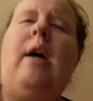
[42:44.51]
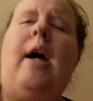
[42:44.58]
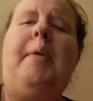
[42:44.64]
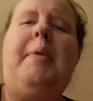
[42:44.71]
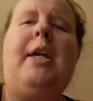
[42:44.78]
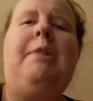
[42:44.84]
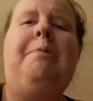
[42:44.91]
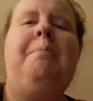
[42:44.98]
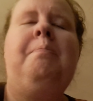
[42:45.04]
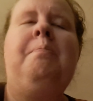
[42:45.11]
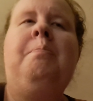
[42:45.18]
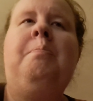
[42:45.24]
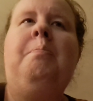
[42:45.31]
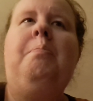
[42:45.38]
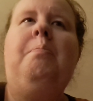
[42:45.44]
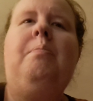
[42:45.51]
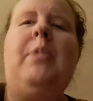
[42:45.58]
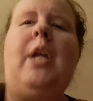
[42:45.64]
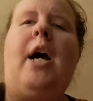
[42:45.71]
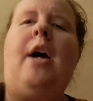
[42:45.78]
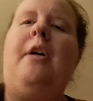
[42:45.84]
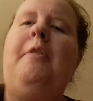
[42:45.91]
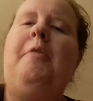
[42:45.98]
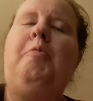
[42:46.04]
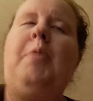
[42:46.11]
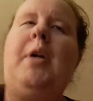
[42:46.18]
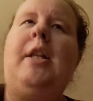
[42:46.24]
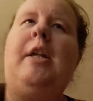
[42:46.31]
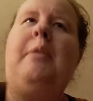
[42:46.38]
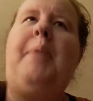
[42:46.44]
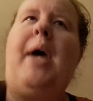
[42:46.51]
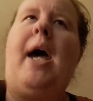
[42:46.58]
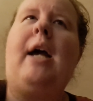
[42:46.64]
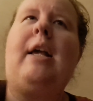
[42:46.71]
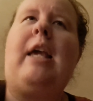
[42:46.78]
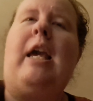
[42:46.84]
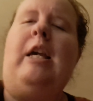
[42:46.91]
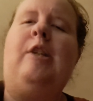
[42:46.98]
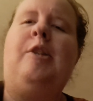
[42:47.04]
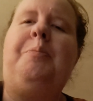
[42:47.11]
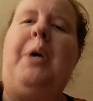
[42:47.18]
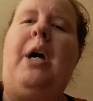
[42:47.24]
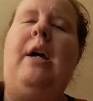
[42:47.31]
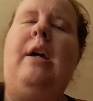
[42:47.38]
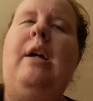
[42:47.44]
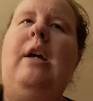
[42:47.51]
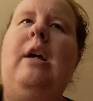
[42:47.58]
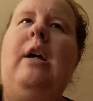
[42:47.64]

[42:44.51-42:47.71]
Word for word: I mean, not really a bad case, but